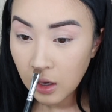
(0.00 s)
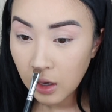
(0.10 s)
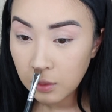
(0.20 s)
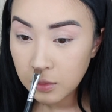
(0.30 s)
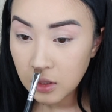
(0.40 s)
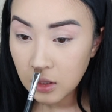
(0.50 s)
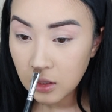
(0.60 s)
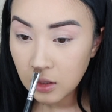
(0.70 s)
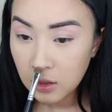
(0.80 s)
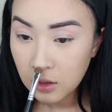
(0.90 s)

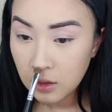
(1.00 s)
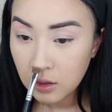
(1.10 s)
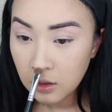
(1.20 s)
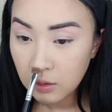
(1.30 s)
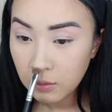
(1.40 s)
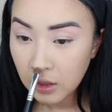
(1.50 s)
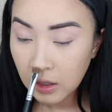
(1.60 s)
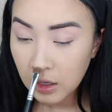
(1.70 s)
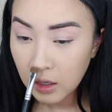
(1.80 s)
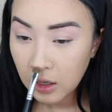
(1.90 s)
empty
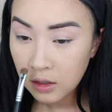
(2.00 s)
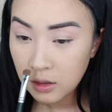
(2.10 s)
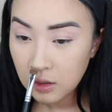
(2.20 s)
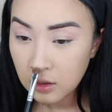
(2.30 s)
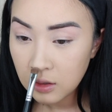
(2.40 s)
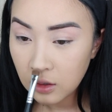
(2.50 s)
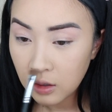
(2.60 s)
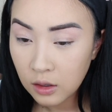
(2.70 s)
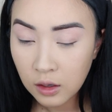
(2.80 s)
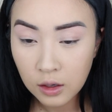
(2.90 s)
magnetic cases
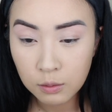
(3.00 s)
are